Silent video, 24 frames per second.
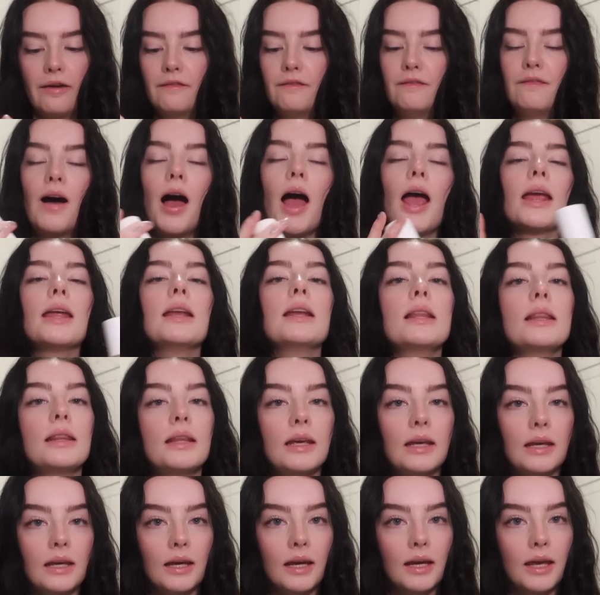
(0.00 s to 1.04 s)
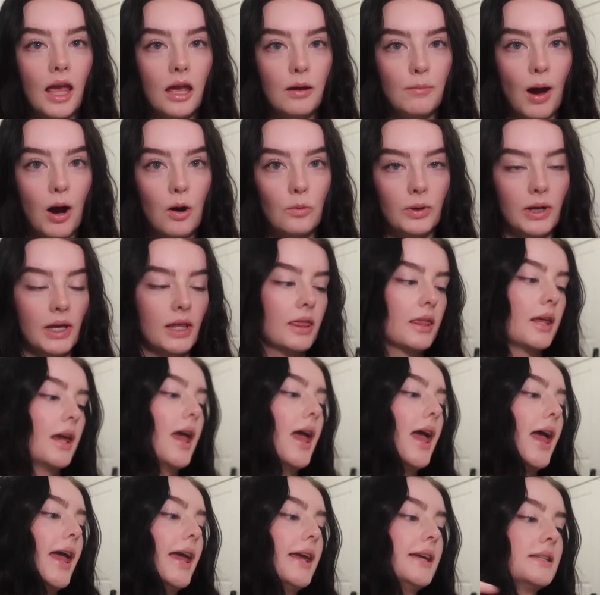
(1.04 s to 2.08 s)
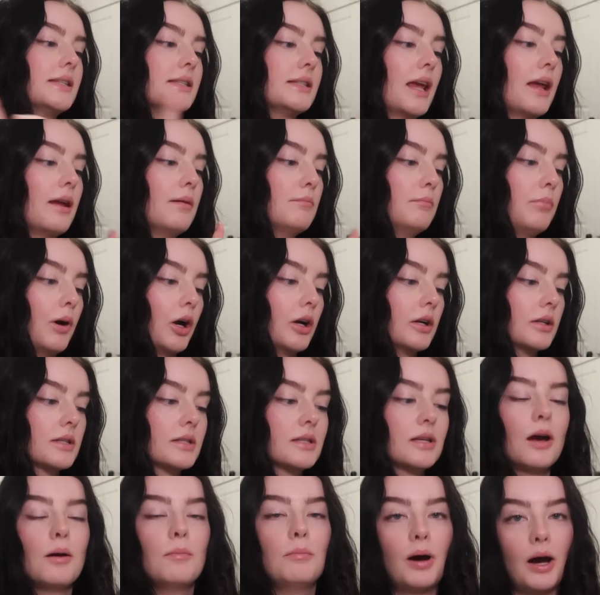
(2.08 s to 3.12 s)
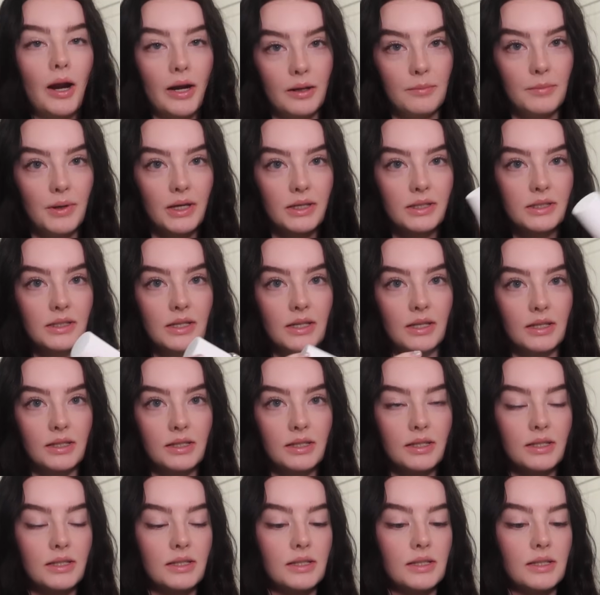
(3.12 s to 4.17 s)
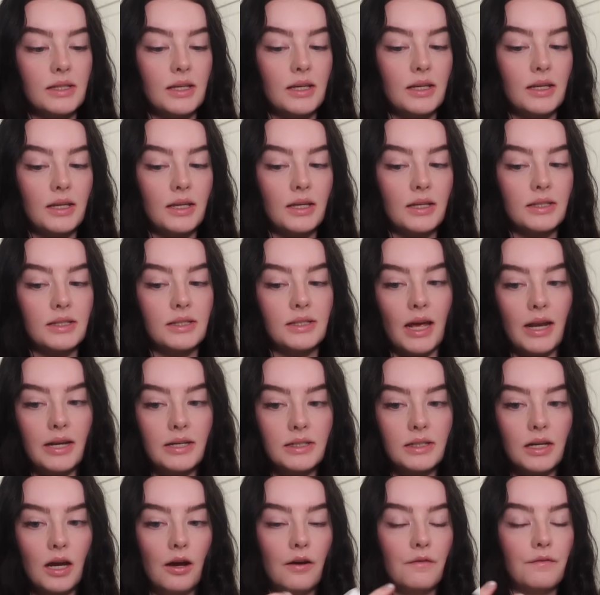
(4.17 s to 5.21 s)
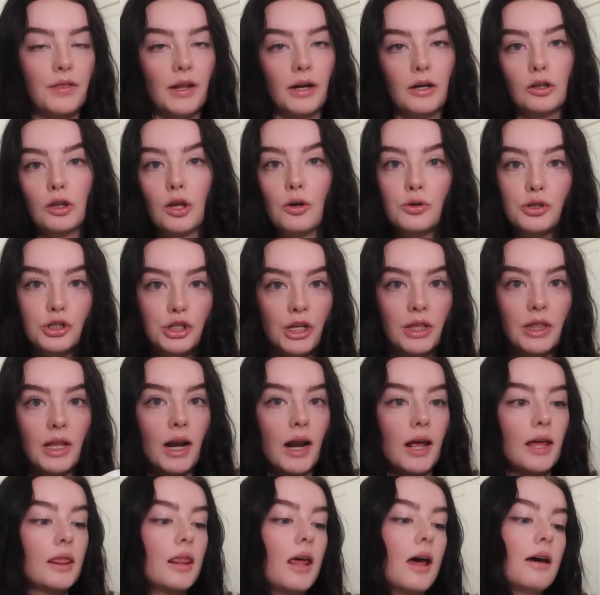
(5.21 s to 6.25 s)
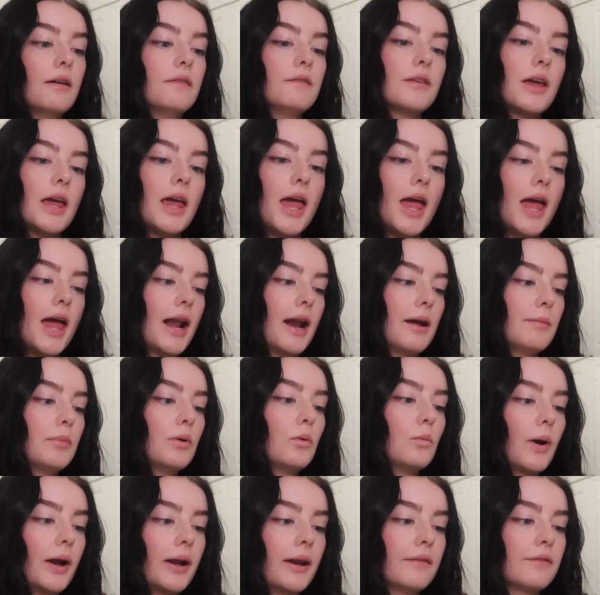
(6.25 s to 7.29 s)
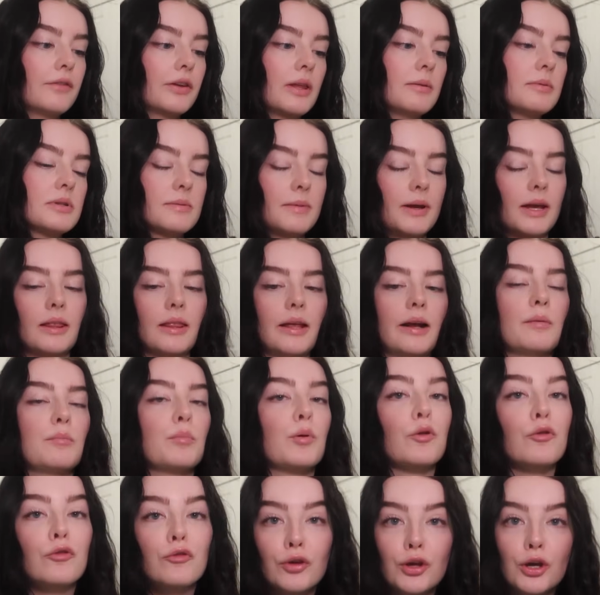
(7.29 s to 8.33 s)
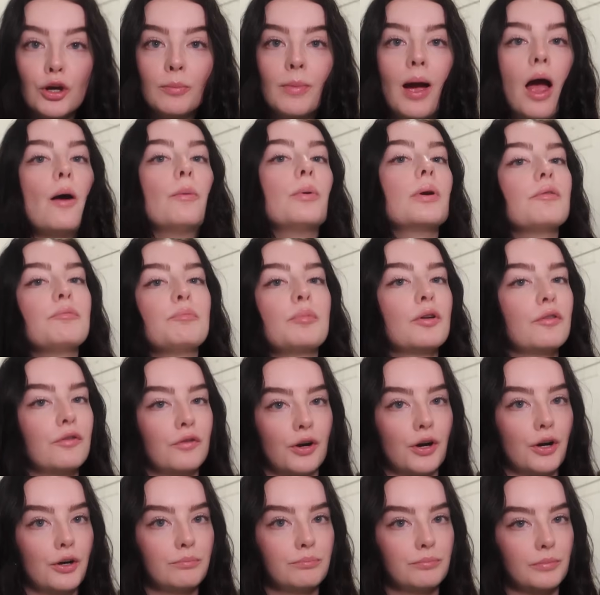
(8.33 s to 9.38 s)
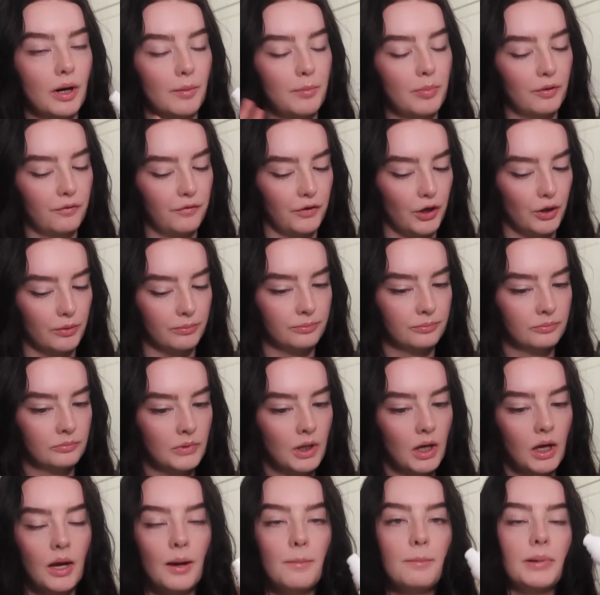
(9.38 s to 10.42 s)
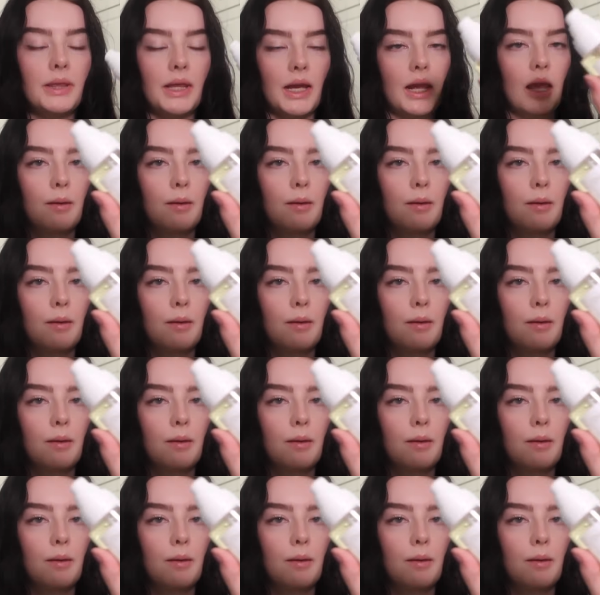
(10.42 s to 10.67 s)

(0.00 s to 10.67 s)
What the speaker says: finally came out with a St. Bart's body mist. This is the scent of their lotion that I love, and I've been waiting for them to make like a perfume. I would have preferred a perfume, but they